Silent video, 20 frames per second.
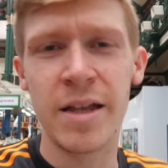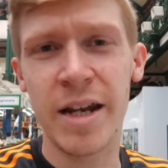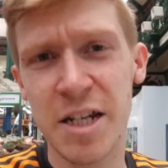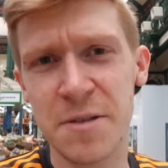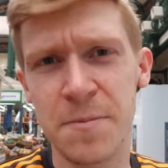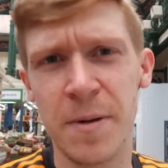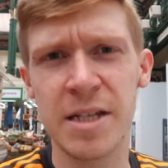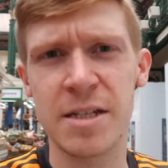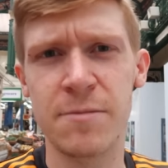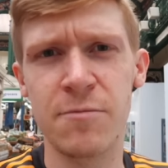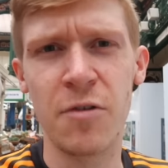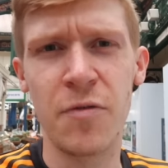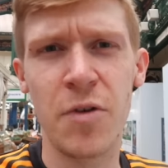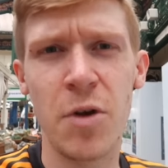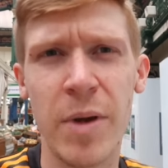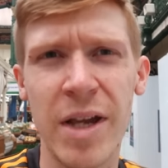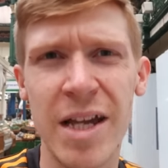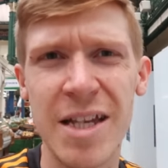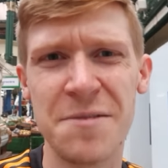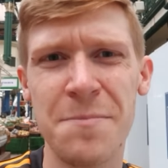The next place I'm
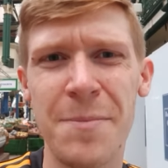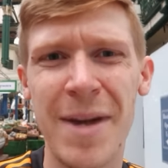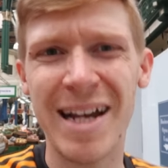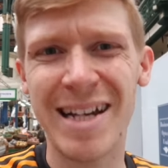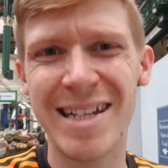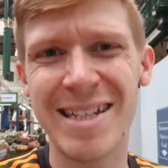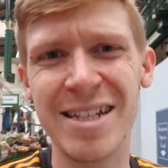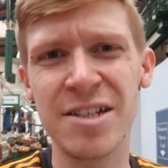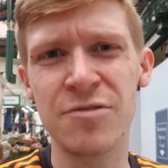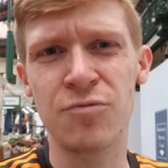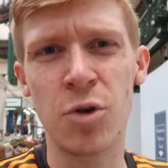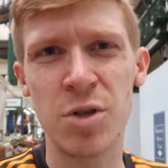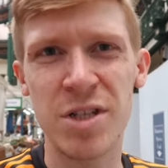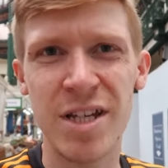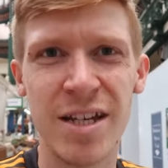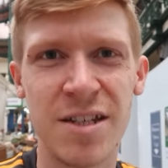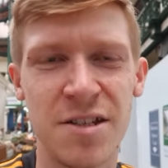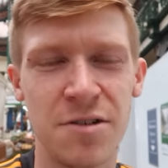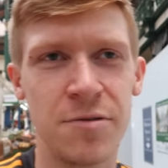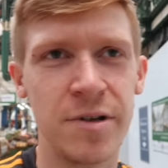reviewing is Maxi's
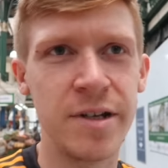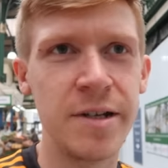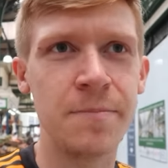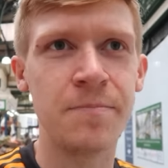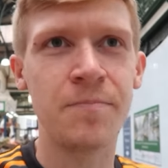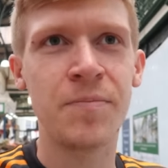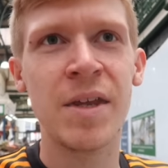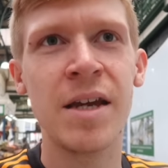Rotisserie.